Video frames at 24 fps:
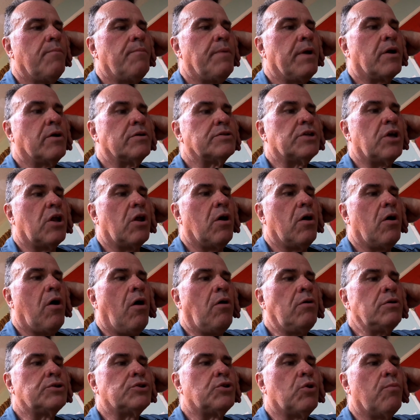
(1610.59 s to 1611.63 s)
Because it
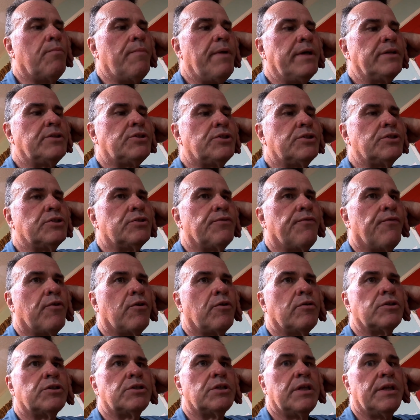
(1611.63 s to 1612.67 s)
also mentions a
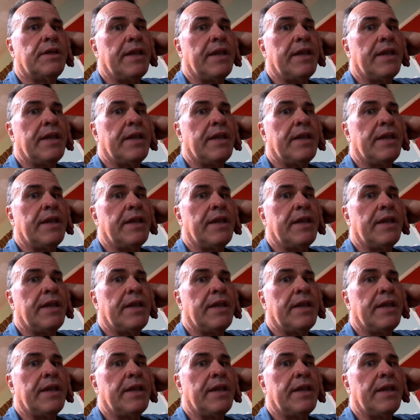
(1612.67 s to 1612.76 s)
verse